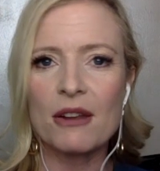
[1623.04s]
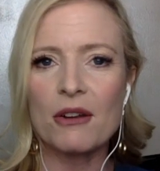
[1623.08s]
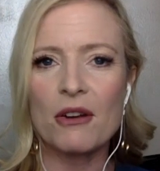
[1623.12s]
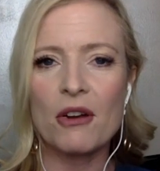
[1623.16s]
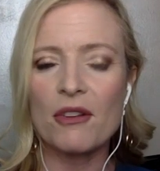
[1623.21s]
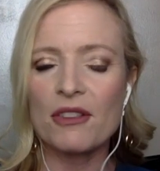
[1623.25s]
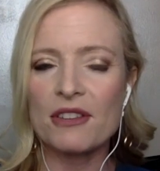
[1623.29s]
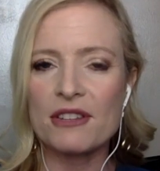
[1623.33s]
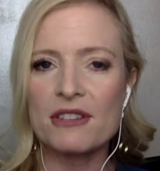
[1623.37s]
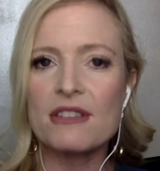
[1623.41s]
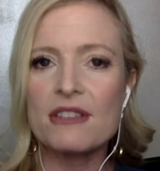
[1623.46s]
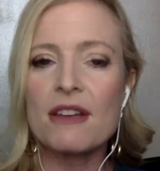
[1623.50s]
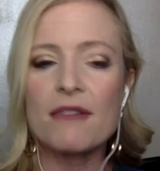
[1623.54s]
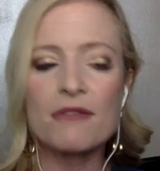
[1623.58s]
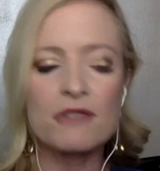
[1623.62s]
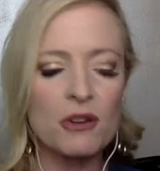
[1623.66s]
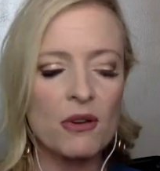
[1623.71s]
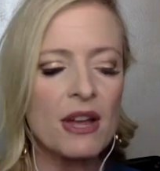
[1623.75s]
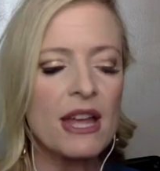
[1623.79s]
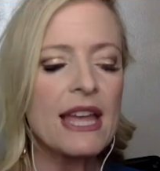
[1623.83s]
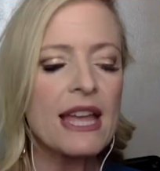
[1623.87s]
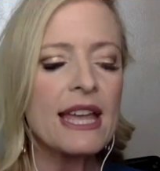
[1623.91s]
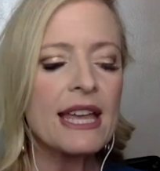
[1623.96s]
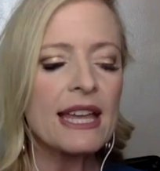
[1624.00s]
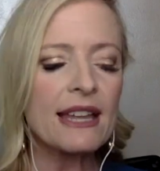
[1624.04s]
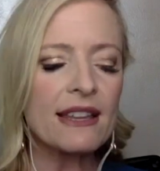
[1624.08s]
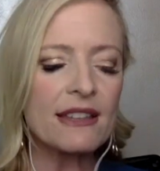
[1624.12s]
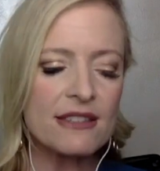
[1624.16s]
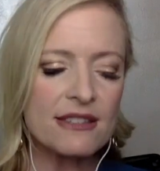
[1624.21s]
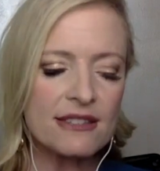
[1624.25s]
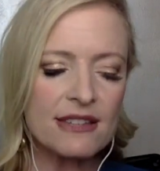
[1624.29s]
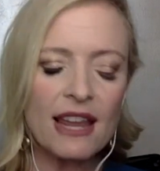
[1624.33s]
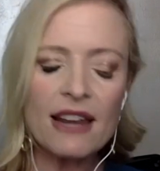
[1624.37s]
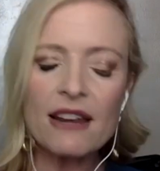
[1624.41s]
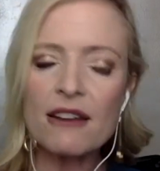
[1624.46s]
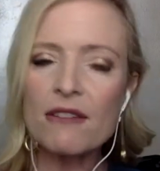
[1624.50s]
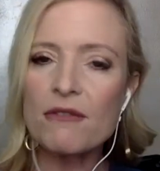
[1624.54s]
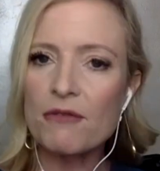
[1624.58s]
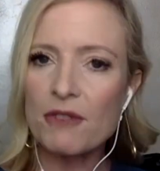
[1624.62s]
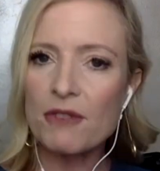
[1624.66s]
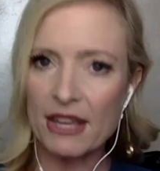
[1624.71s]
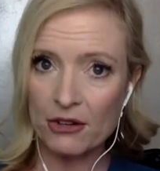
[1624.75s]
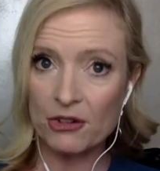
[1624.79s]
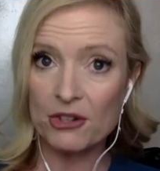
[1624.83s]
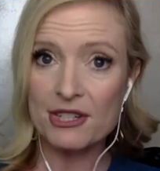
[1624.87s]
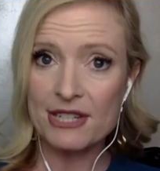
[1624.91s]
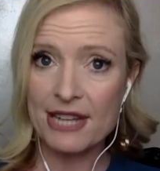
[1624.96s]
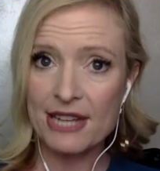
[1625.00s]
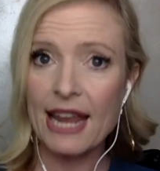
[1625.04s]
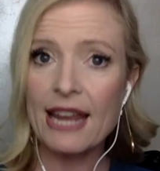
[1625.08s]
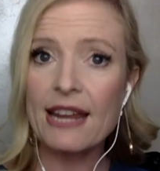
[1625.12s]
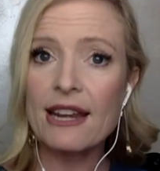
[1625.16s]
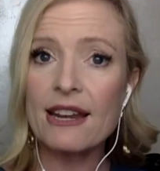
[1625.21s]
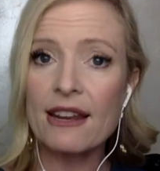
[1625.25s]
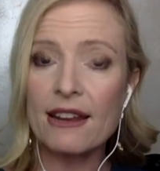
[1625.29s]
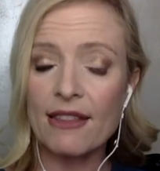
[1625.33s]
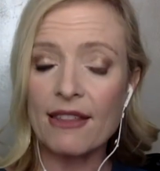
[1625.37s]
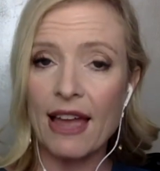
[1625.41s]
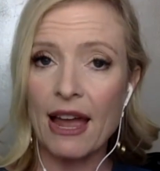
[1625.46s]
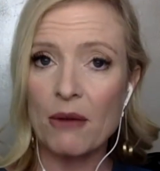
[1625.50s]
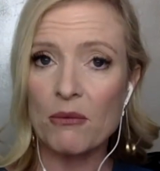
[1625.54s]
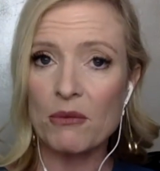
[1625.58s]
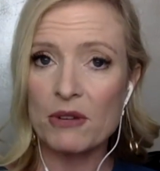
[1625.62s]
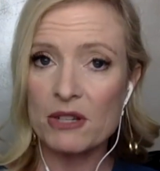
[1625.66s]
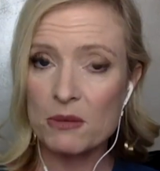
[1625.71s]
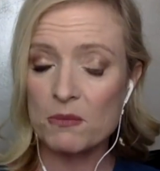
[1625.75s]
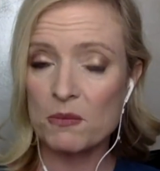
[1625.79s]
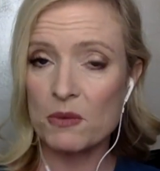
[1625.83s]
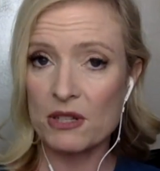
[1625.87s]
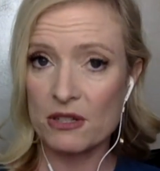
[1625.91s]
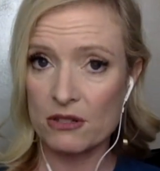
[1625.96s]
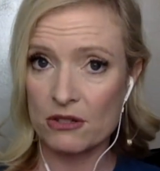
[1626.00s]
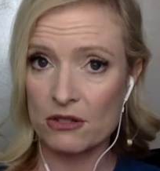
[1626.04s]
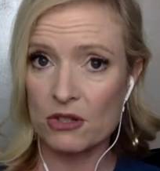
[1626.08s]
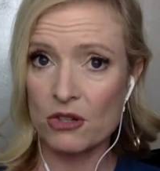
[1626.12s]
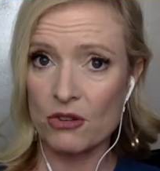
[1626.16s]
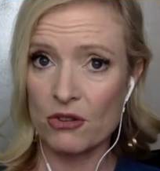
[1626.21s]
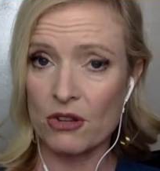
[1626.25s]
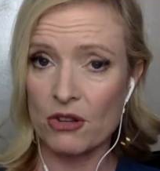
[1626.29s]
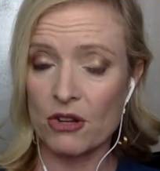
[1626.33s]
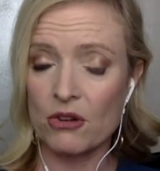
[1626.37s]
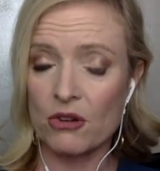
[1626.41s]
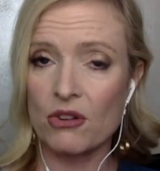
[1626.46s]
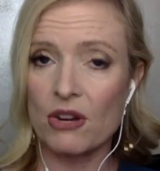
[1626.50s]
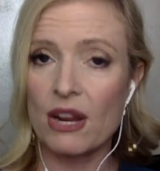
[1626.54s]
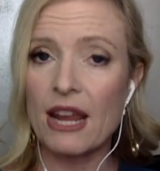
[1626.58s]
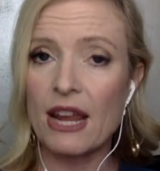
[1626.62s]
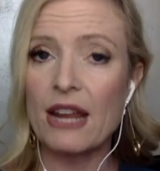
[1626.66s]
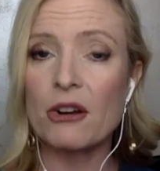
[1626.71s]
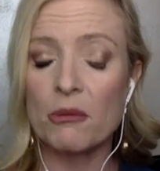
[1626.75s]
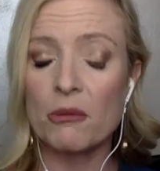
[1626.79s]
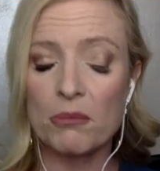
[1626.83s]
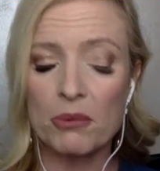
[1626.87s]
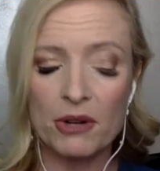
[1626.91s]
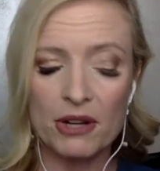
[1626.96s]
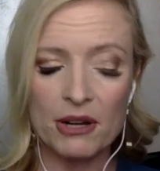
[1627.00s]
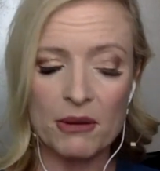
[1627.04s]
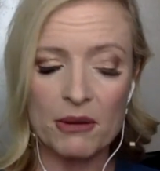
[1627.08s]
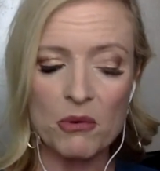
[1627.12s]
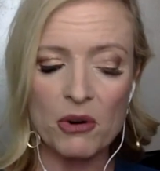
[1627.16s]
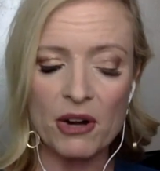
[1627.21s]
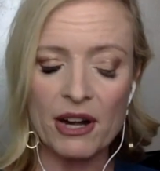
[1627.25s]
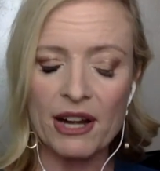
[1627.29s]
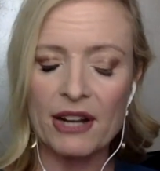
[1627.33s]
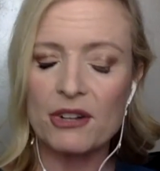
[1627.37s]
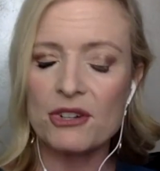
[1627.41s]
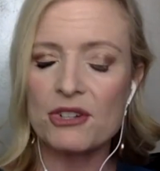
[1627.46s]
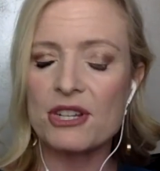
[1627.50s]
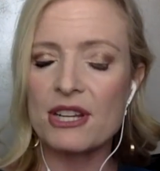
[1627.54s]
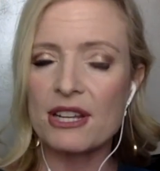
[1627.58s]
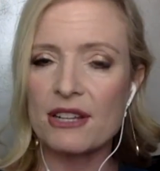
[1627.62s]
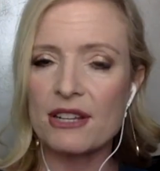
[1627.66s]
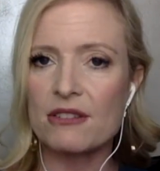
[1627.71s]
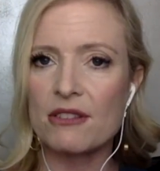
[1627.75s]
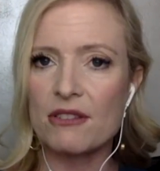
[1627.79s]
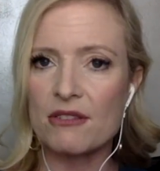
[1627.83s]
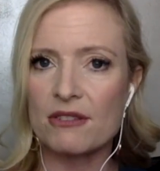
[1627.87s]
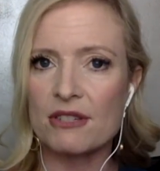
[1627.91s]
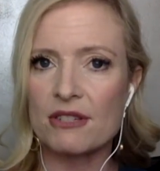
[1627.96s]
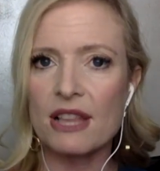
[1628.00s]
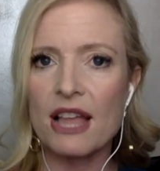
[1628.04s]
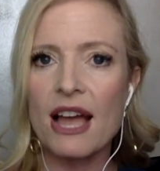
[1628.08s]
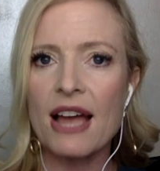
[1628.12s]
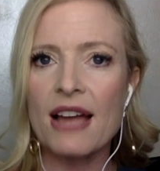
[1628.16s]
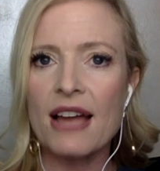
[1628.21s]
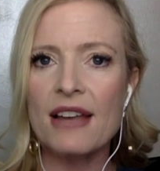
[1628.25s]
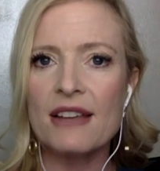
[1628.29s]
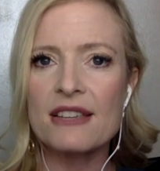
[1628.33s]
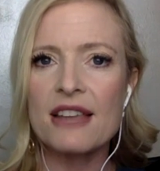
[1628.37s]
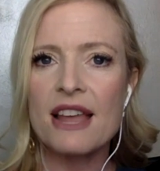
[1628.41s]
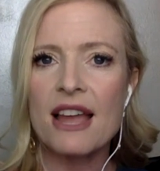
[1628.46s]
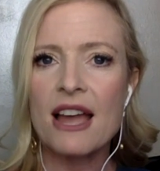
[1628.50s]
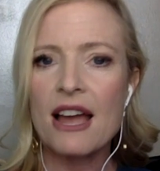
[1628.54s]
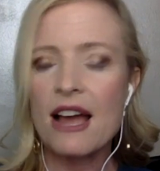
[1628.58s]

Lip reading: all this stuff. So instead of entertaining that, which is you're the creator and putting more energy into those lies,